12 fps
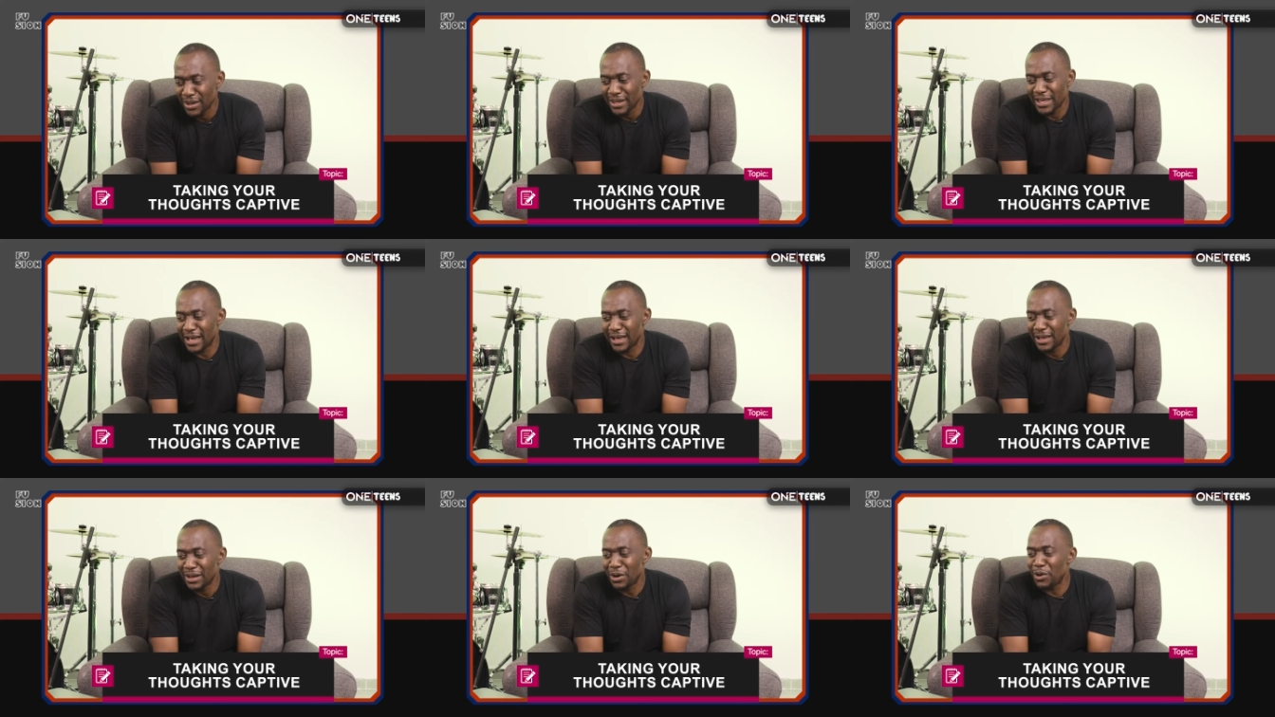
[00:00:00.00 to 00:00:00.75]

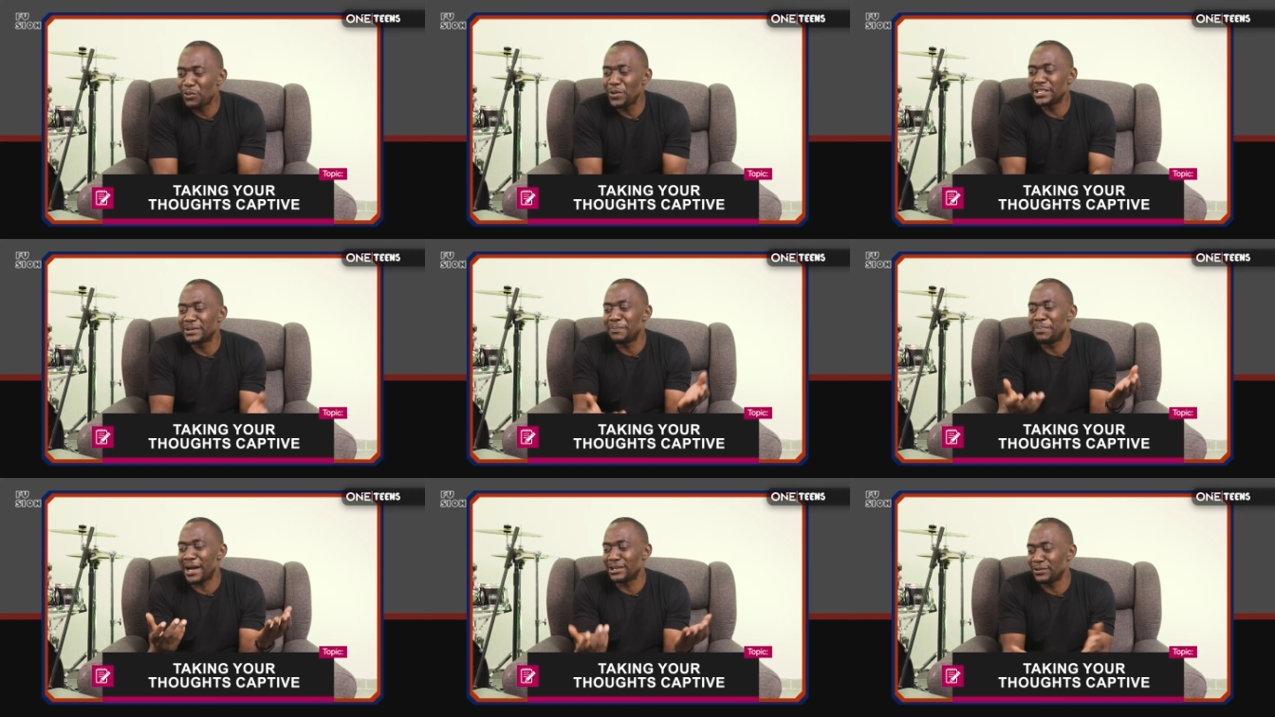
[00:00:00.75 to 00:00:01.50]
Yeah, always
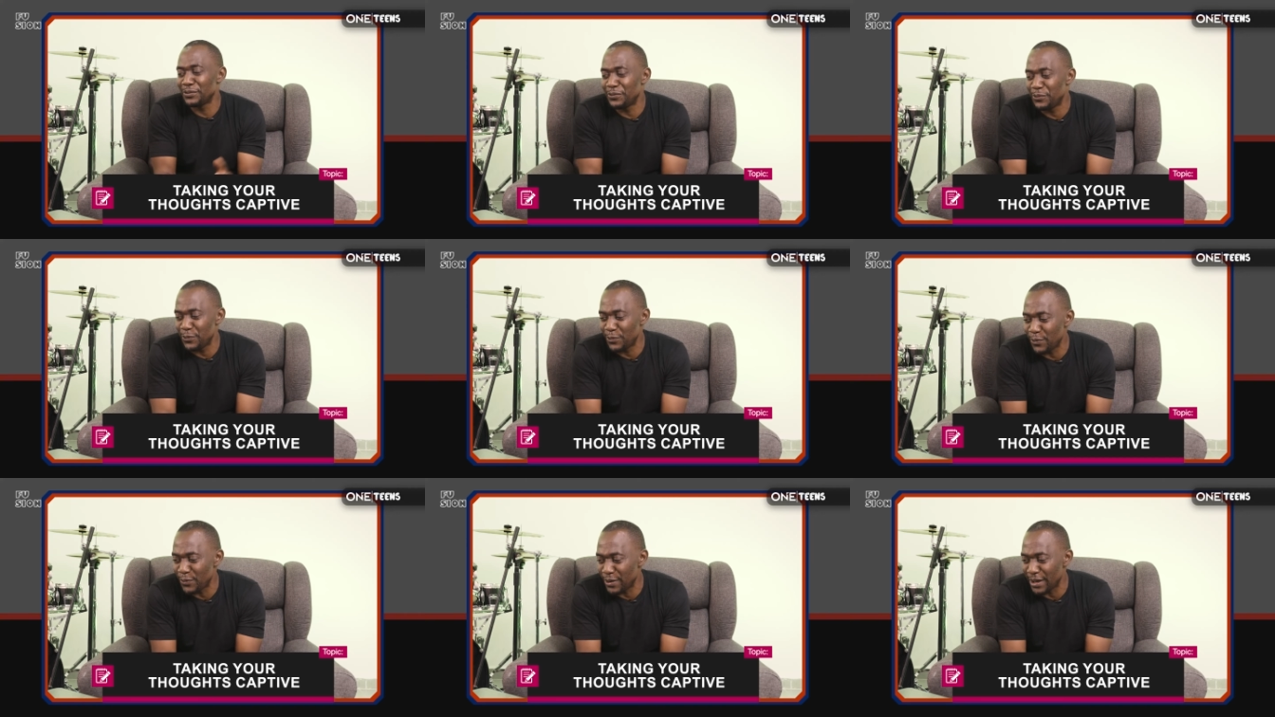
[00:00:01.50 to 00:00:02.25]
battle
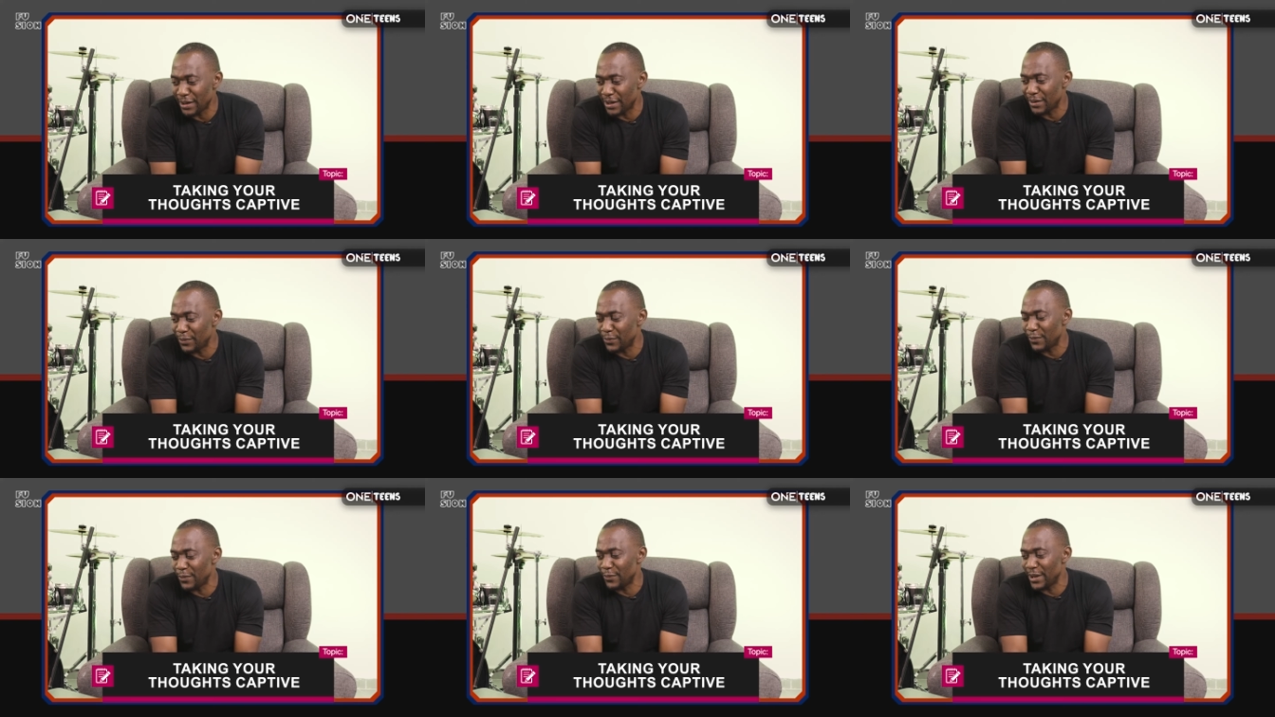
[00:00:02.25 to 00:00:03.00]
uh,
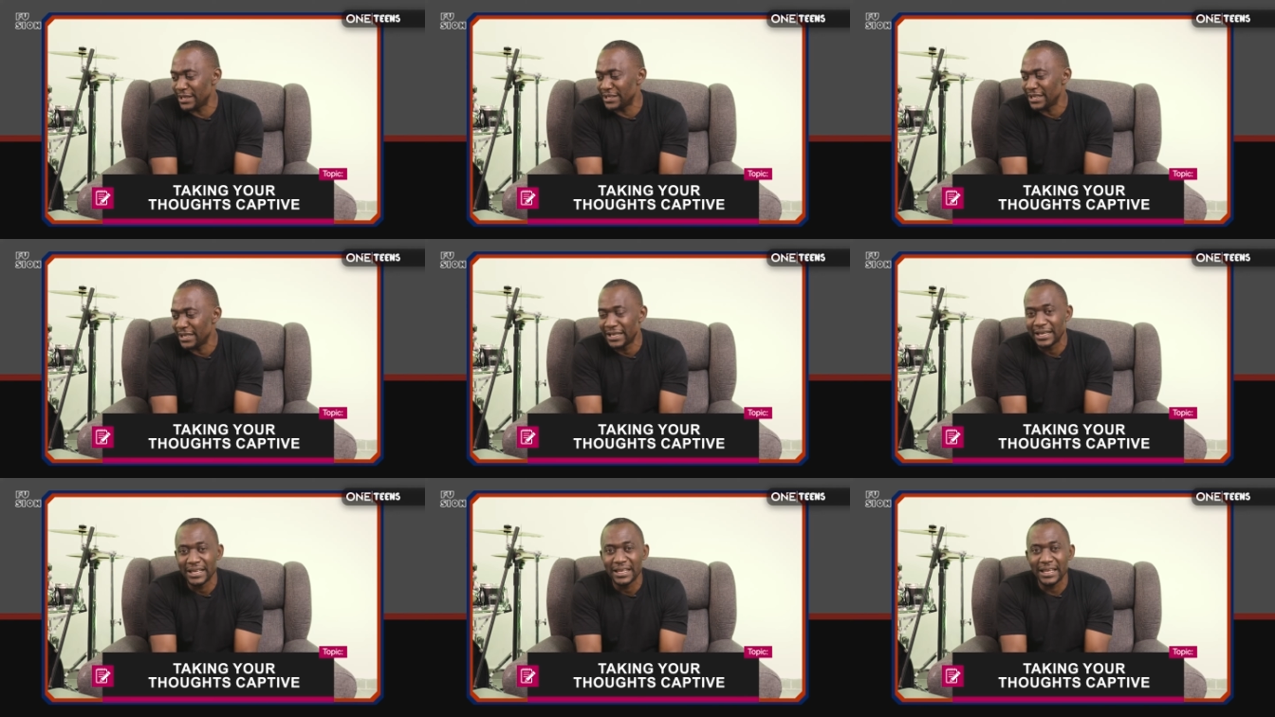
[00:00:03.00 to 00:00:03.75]
weight.
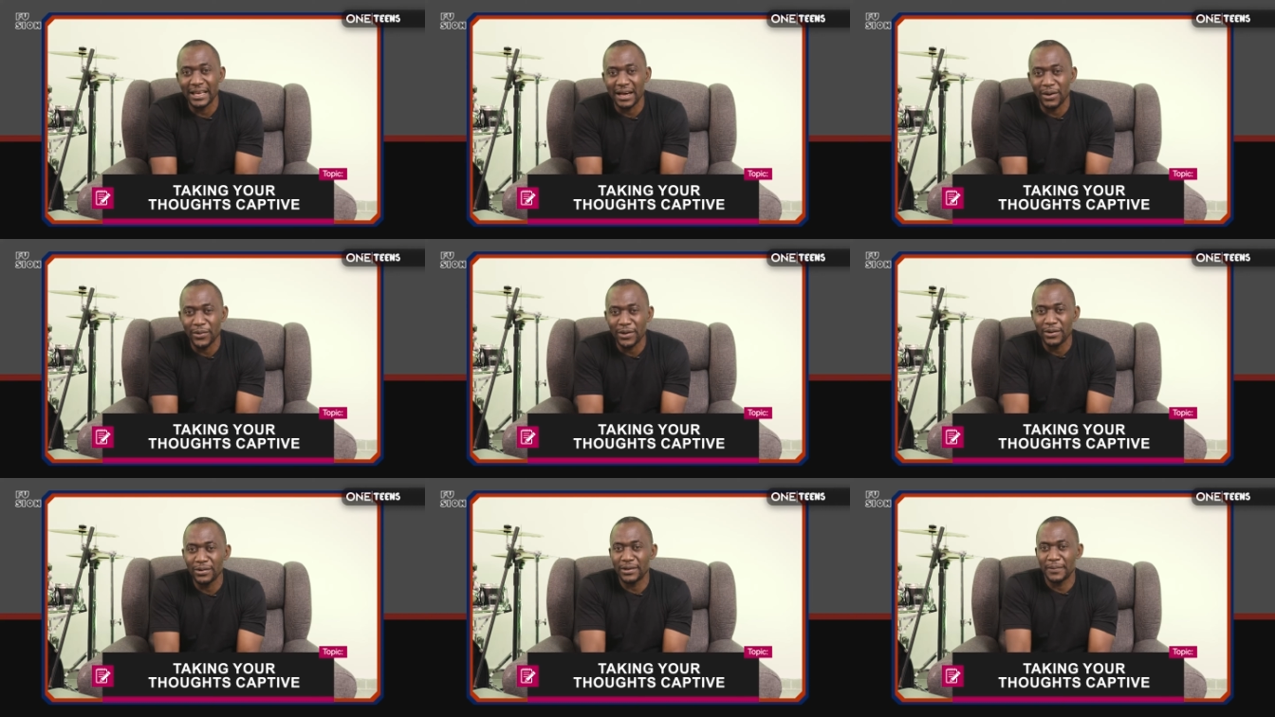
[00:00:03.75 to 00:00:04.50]
Are we
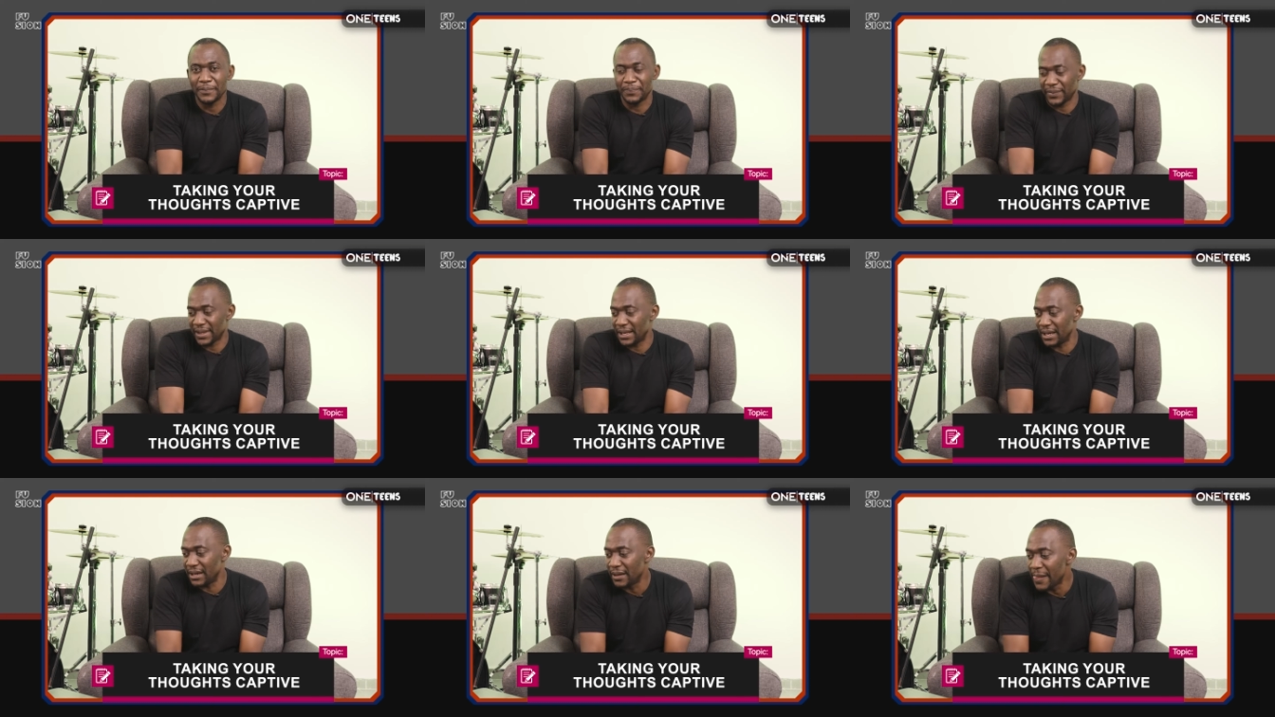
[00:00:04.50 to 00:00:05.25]
good?
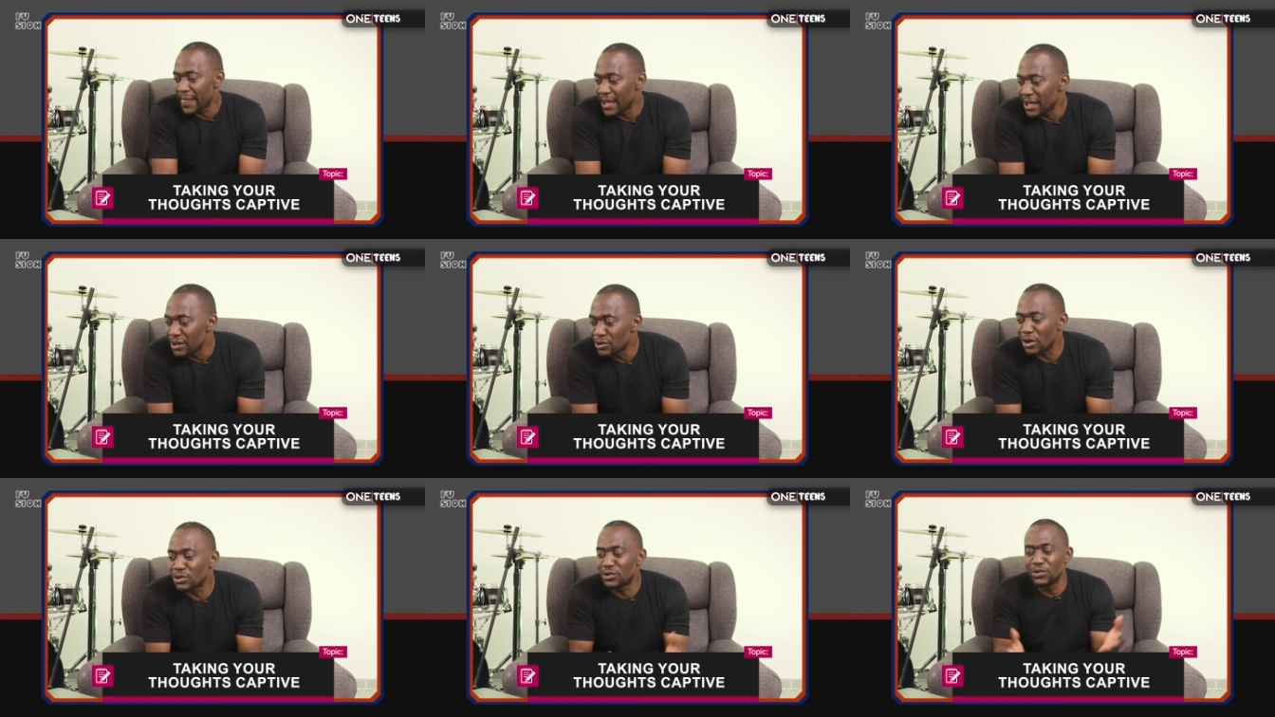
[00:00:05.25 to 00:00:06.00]
Yeah.
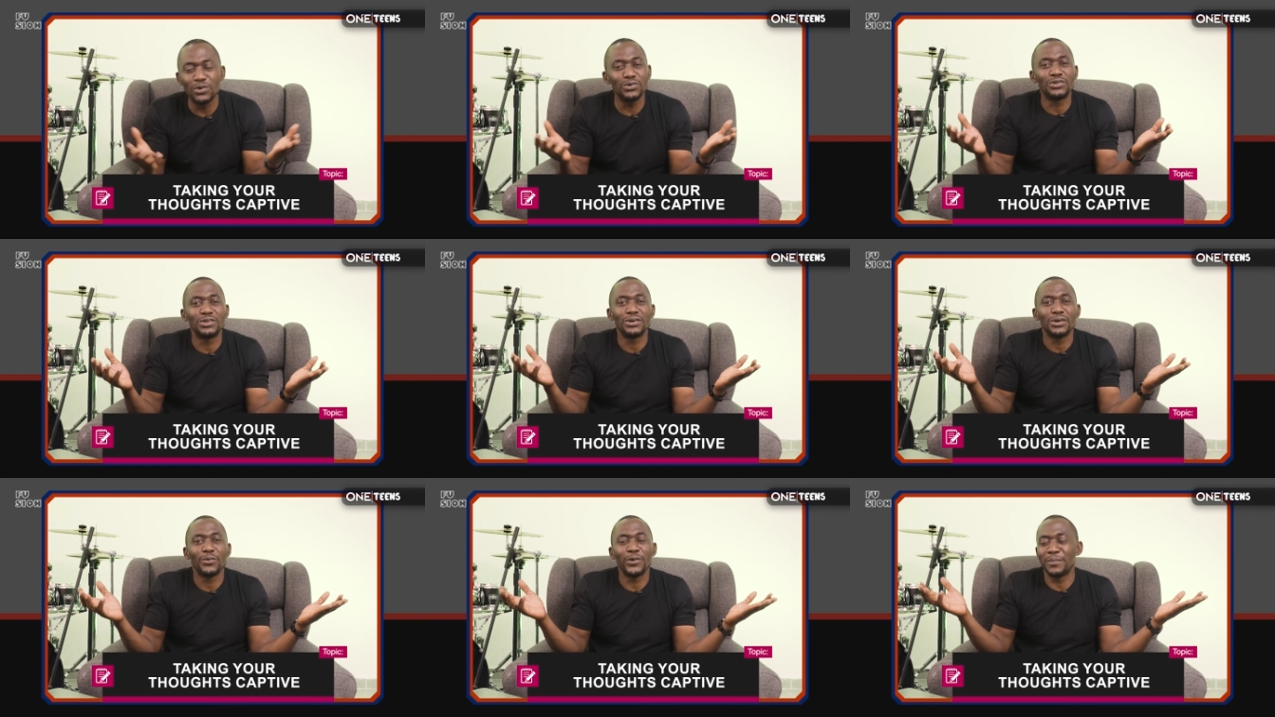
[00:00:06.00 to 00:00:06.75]
Not good
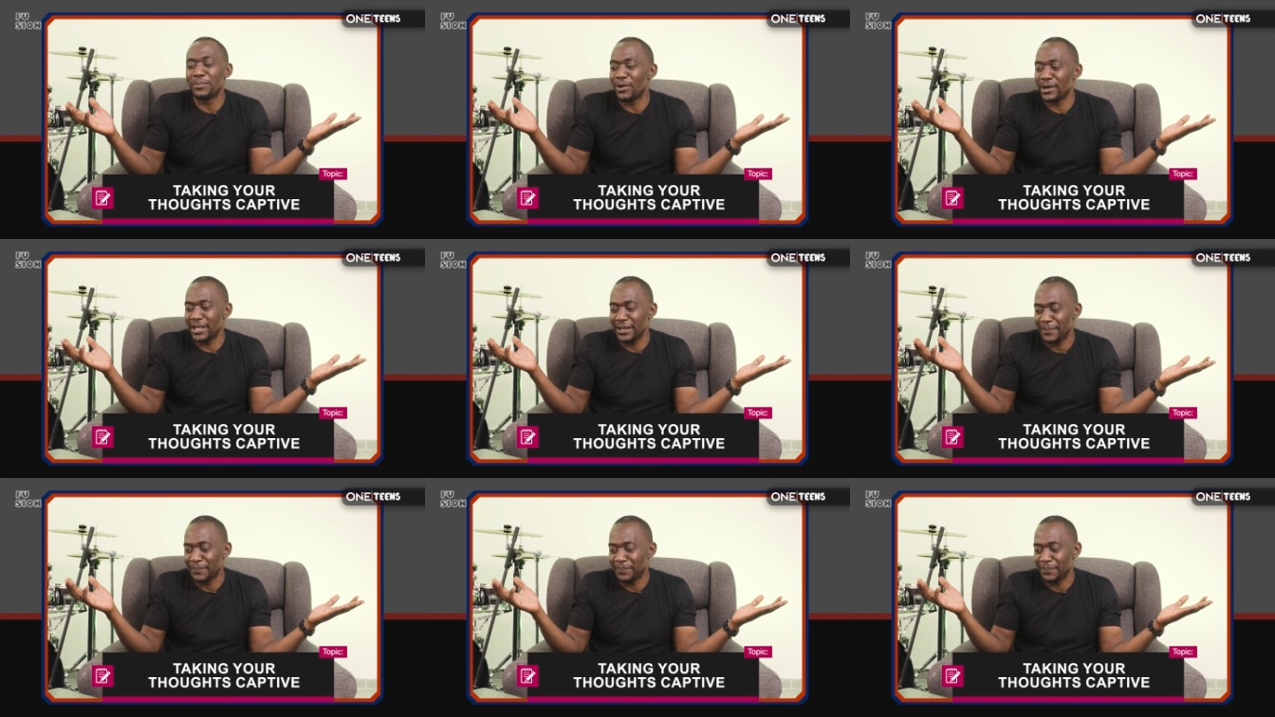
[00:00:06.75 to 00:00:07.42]
with money.